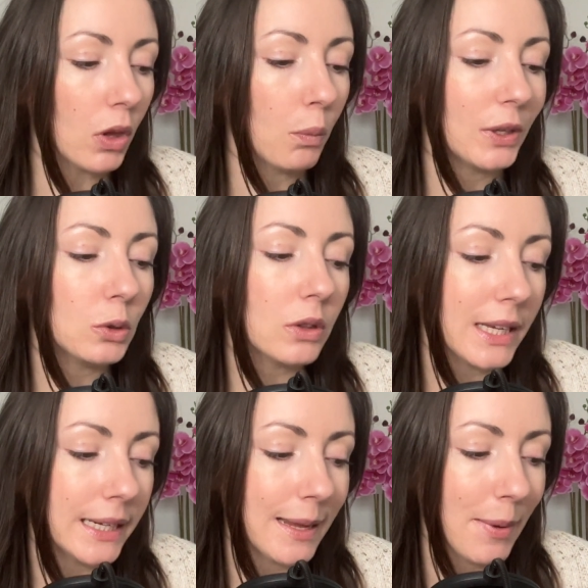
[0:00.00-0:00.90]
when you're
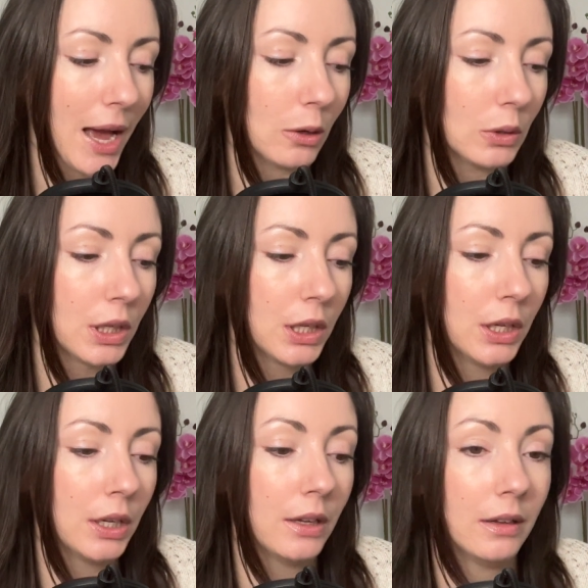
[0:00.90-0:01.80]
thinking about
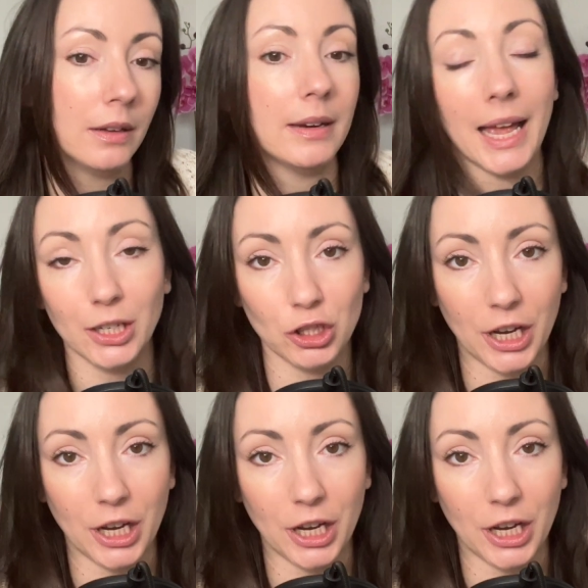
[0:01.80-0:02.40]
next